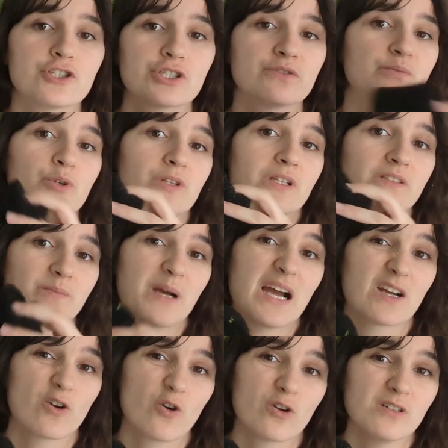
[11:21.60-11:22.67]
just put this back
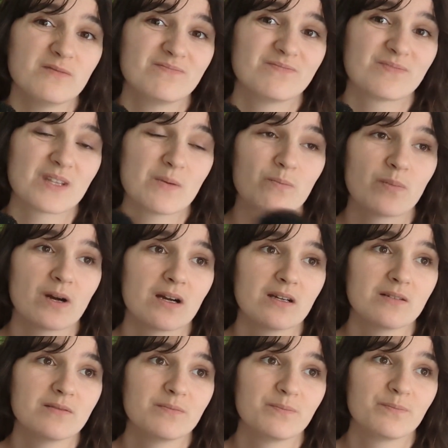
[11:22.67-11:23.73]
on, but
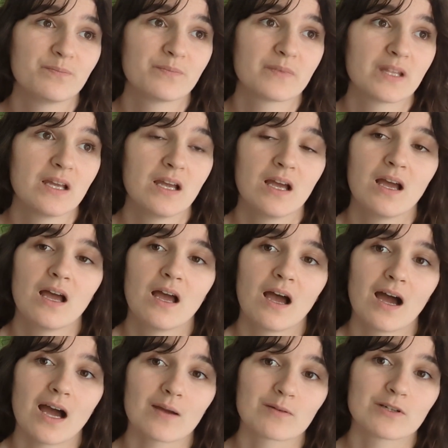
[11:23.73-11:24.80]

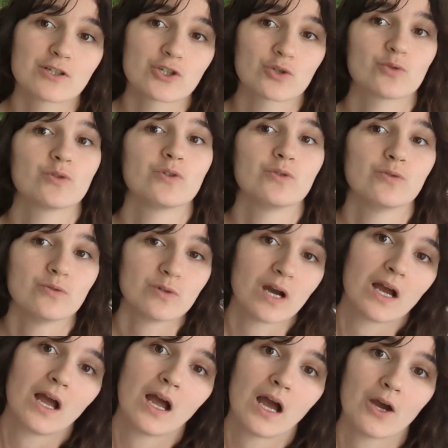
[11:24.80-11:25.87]
I'm going to show you
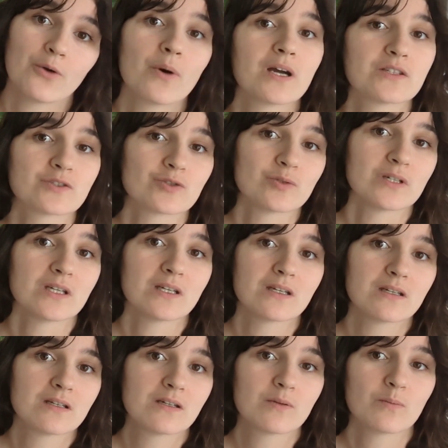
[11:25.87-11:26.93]
how I do it
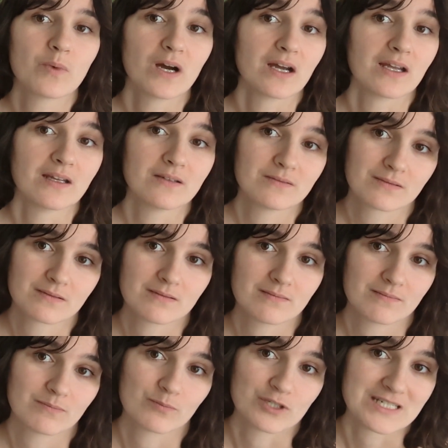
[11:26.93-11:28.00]
by
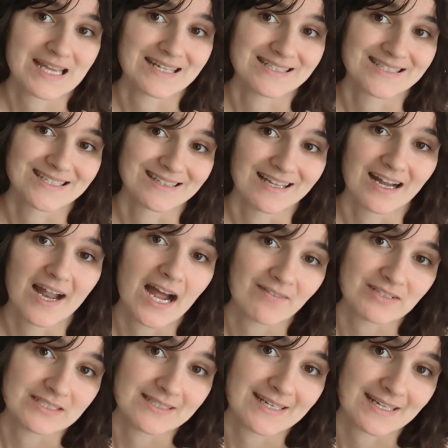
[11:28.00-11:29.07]
pretending that I
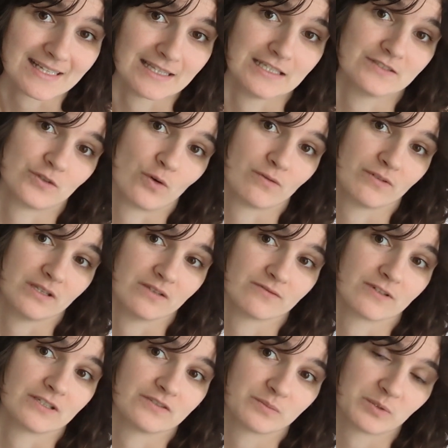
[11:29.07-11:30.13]
haven't taken this off in the
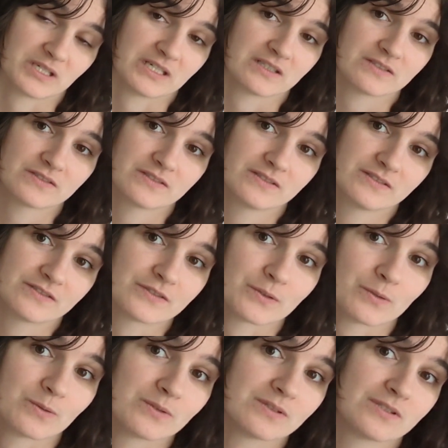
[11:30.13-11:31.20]
first place.
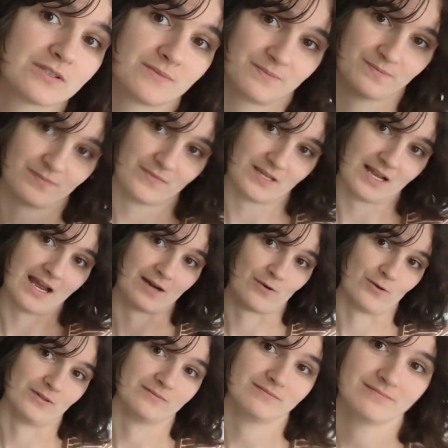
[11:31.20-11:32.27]
So hang
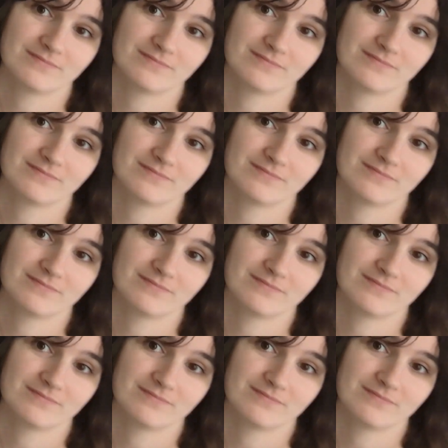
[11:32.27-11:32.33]
on.